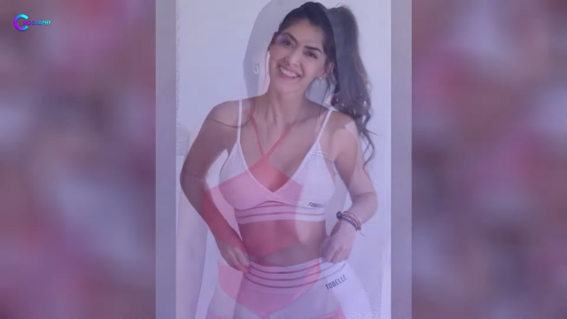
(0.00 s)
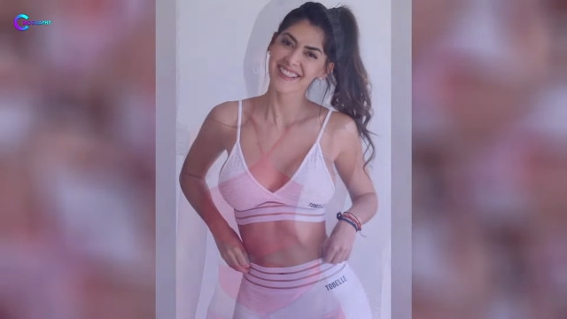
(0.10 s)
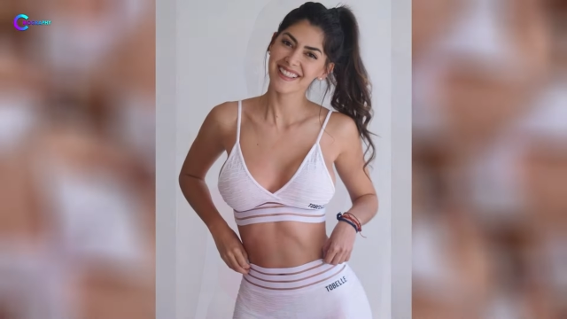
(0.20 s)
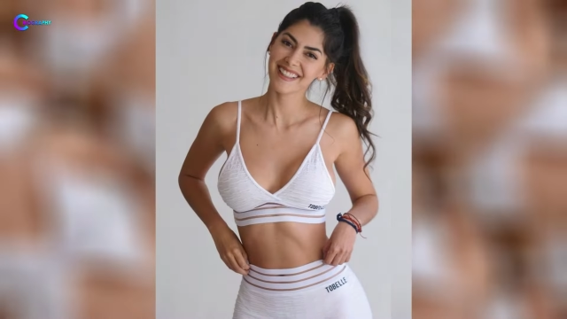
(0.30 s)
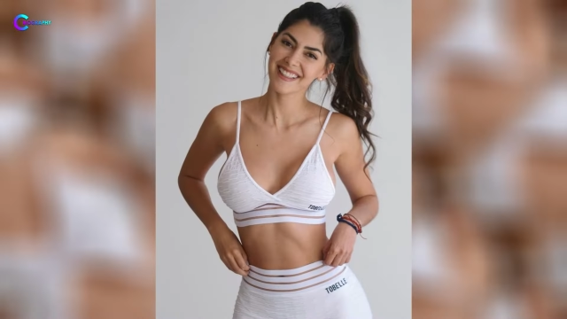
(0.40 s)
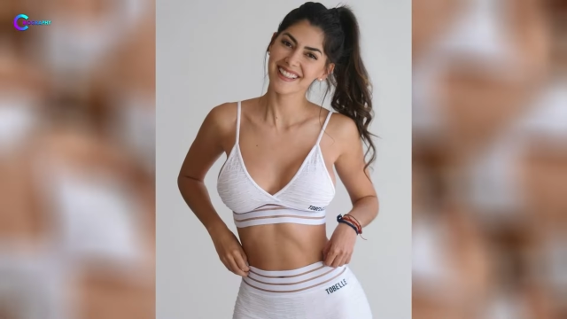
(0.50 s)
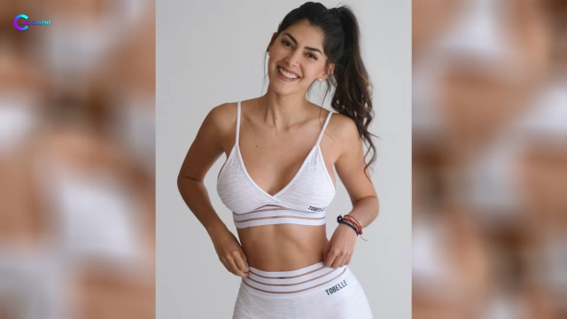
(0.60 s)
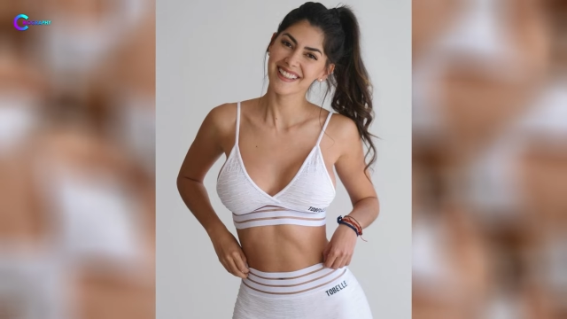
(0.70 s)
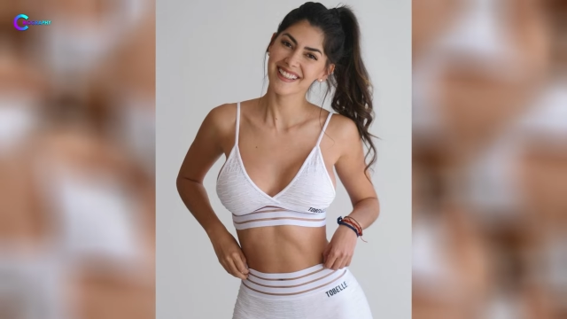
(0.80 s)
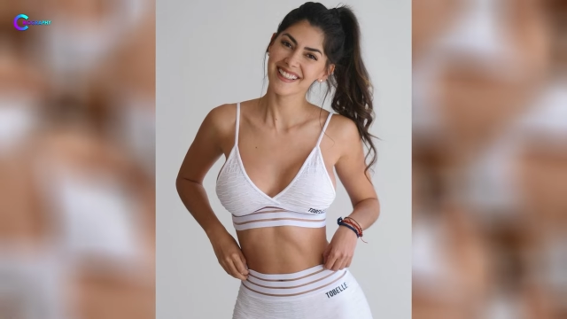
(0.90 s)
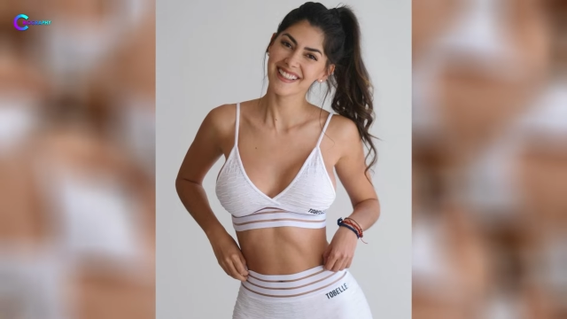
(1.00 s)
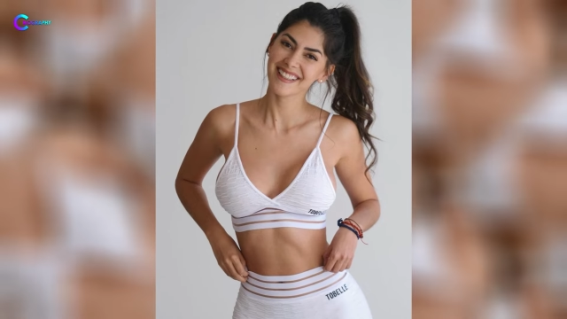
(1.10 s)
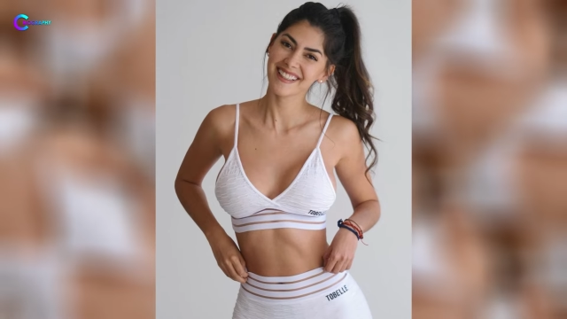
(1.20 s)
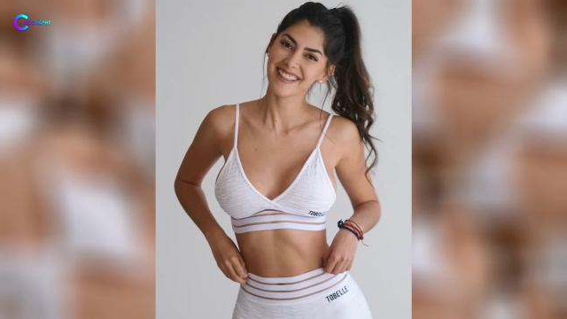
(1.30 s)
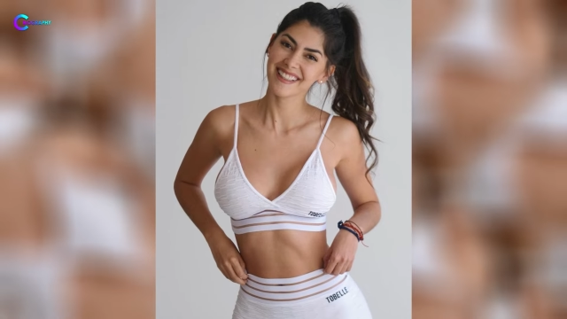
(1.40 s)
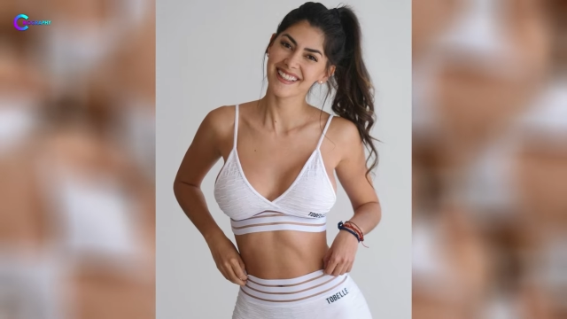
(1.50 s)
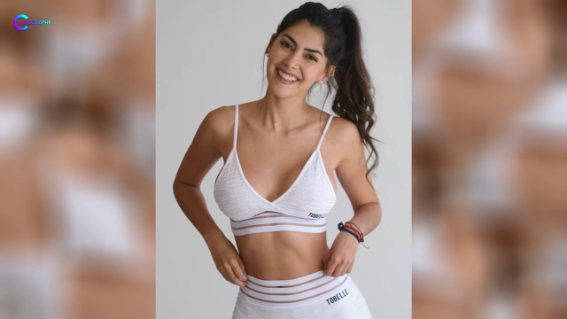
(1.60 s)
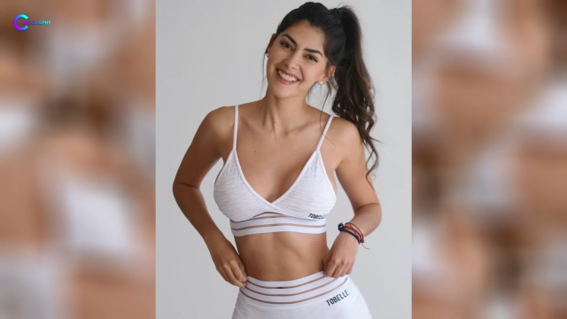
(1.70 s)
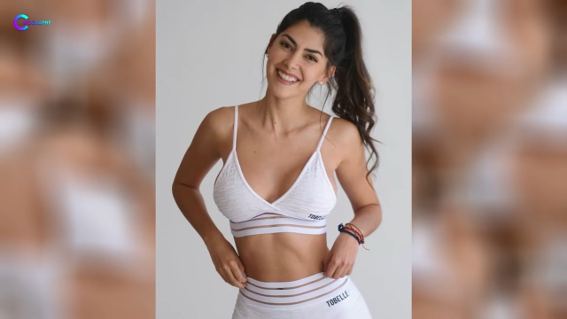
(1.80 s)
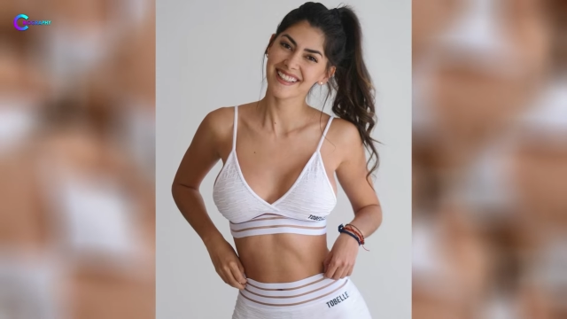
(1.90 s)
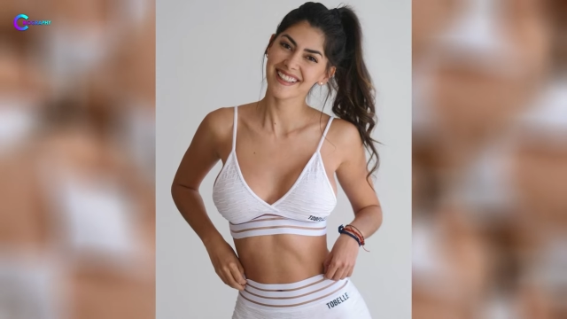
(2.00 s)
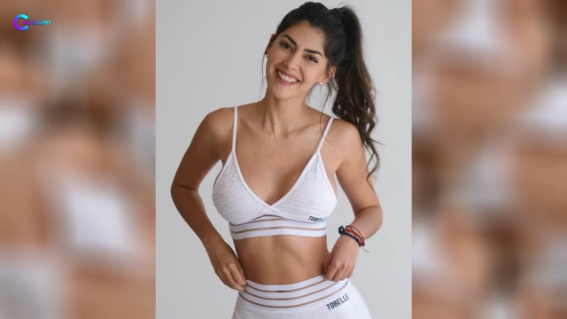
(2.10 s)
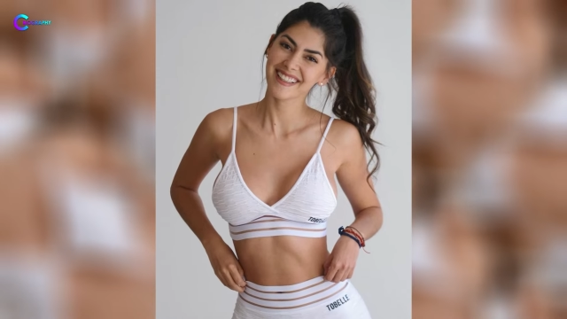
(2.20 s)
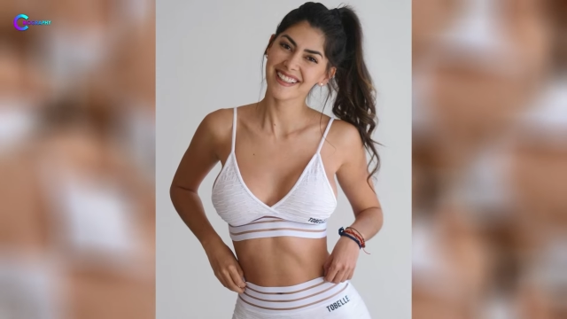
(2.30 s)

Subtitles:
(silence)